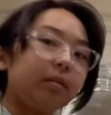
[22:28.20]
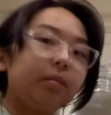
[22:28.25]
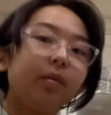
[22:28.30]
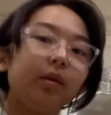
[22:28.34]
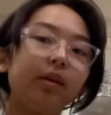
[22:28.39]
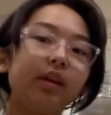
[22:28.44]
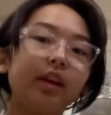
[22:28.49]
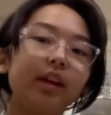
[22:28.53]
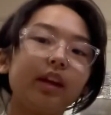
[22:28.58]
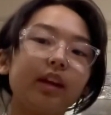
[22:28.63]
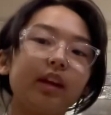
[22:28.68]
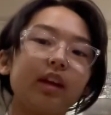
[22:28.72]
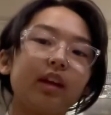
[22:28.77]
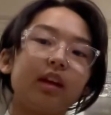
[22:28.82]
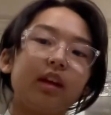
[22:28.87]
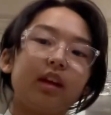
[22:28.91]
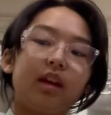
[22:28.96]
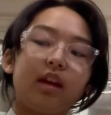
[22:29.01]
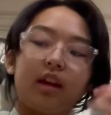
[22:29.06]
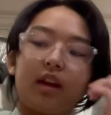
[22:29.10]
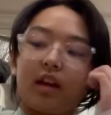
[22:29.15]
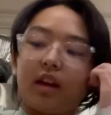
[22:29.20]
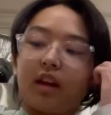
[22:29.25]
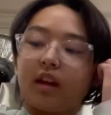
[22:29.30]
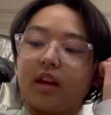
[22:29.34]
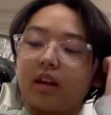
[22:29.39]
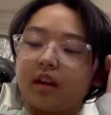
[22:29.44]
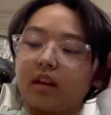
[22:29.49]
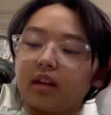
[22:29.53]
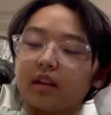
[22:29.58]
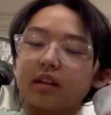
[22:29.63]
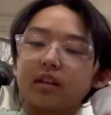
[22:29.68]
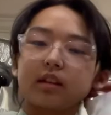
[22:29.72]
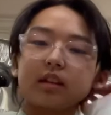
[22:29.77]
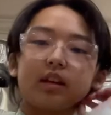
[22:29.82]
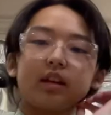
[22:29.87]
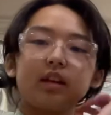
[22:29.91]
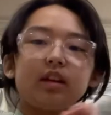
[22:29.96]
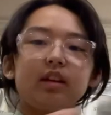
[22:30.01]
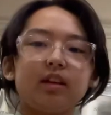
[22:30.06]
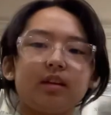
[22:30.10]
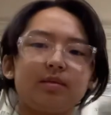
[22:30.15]
boiling, and it's
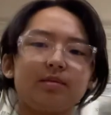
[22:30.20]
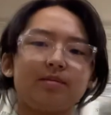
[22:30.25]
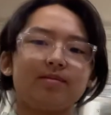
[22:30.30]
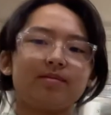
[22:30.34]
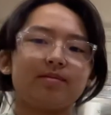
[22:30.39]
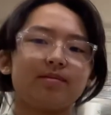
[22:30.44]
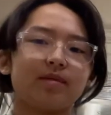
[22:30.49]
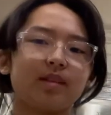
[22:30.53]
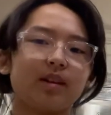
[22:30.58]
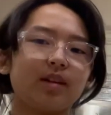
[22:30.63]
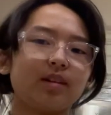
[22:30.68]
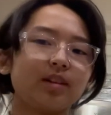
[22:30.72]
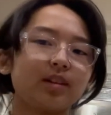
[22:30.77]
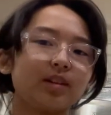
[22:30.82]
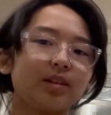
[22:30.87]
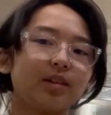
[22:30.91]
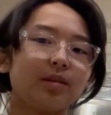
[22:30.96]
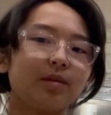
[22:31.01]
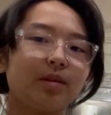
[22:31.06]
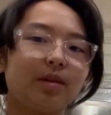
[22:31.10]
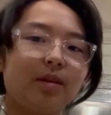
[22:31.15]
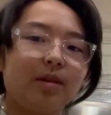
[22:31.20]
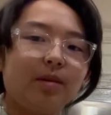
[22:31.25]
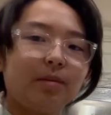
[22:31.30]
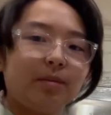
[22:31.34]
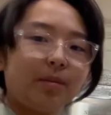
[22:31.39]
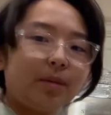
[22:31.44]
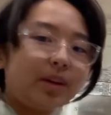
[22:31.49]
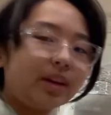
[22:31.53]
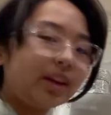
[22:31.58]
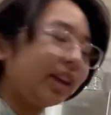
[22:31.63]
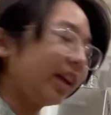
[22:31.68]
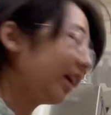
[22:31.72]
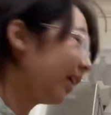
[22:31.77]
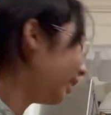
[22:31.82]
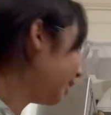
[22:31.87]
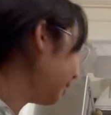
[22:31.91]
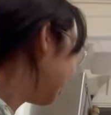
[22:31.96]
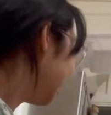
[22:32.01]
good. Also boiling.